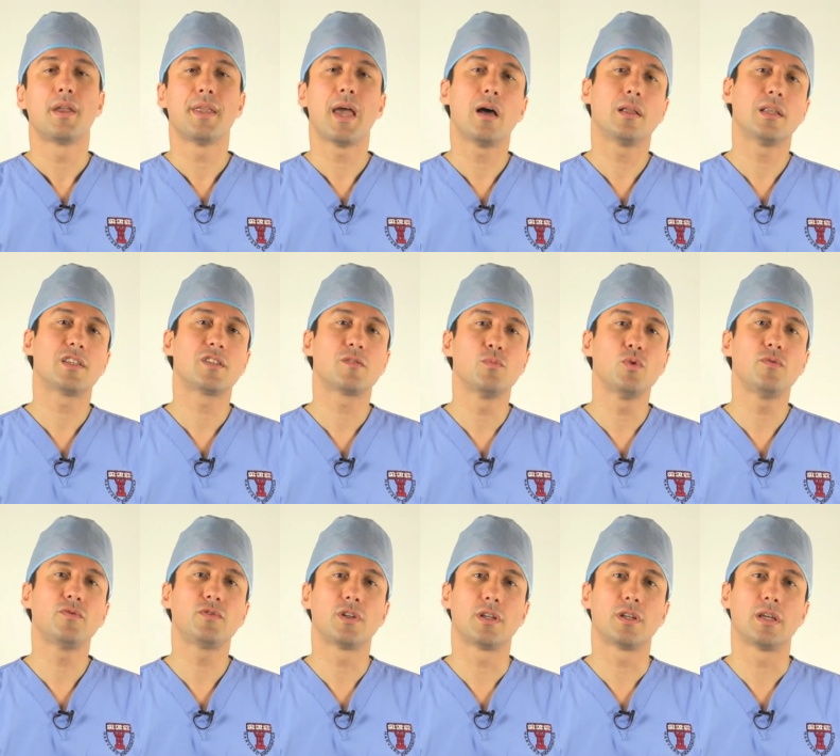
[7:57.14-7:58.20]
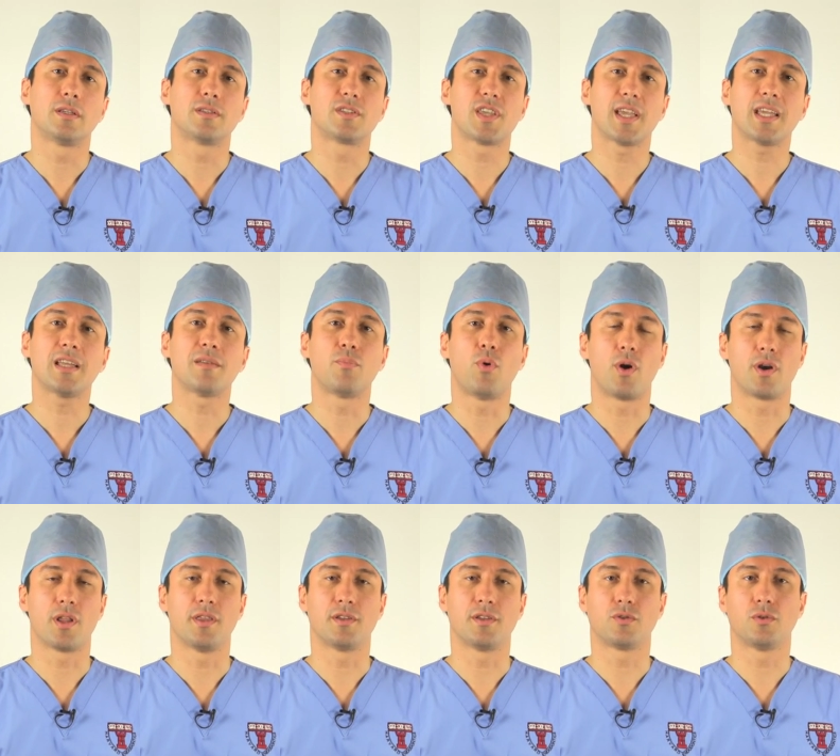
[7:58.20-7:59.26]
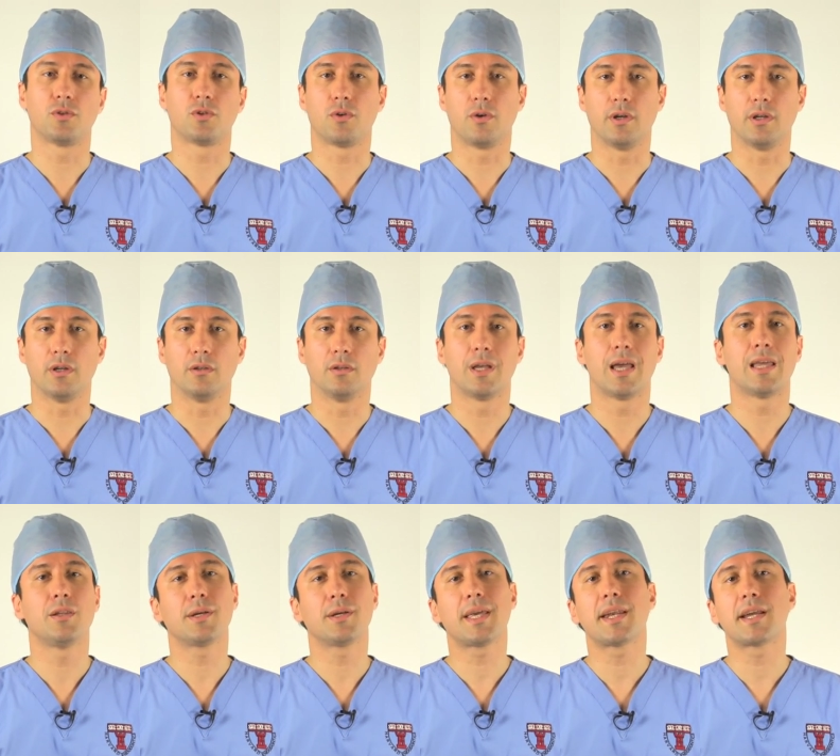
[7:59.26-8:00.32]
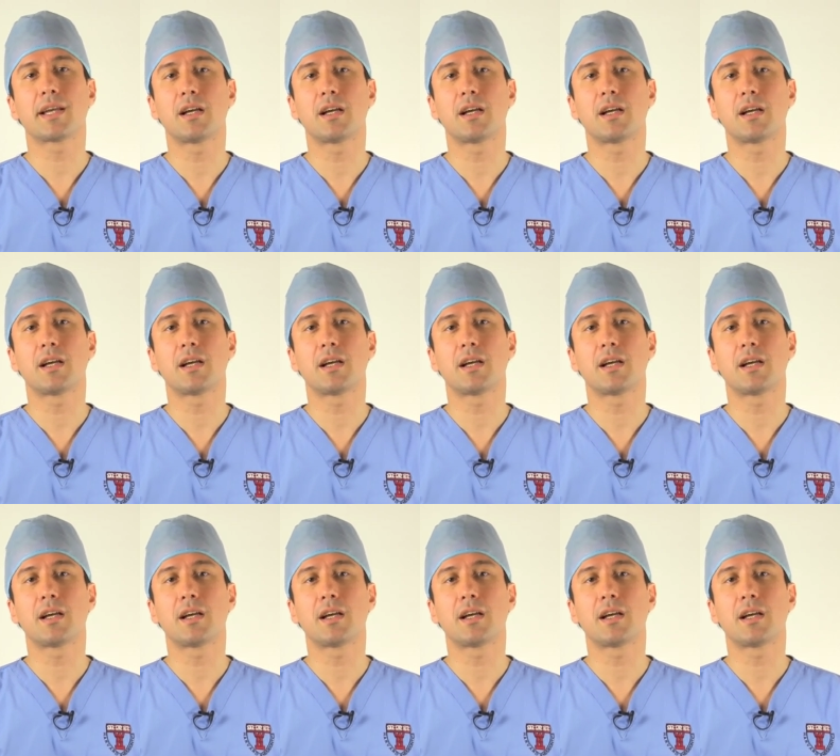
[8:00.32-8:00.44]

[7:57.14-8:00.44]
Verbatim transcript: Now let's move to the second part of this tutorial and look at